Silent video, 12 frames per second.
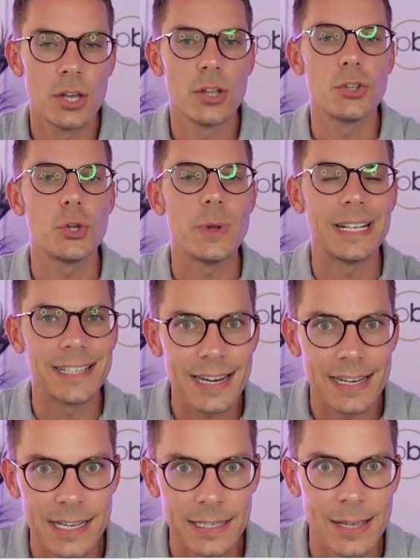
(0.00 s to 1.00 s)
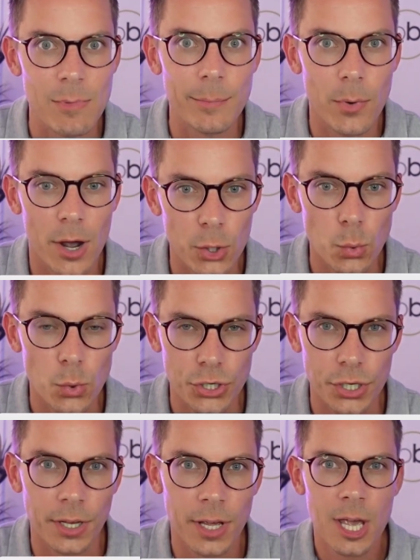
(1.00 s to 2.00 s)
Do exactly the same in buying an
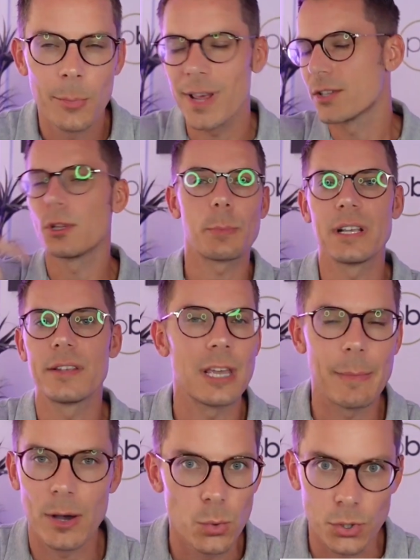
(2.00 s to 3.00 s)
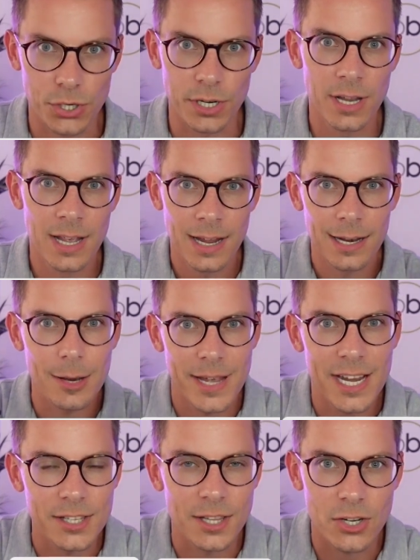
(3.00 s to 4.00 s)
auction. But that's not the best thing about auction. Let me get
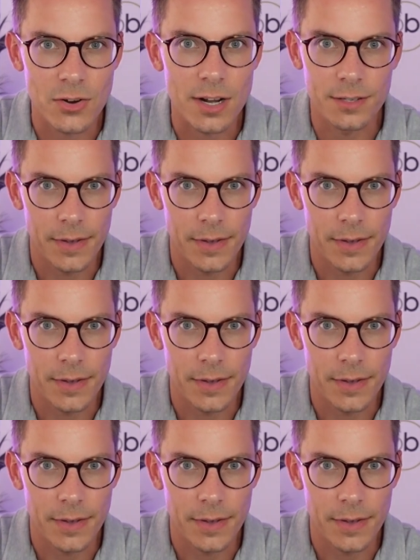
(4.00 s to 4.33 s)
to the crux of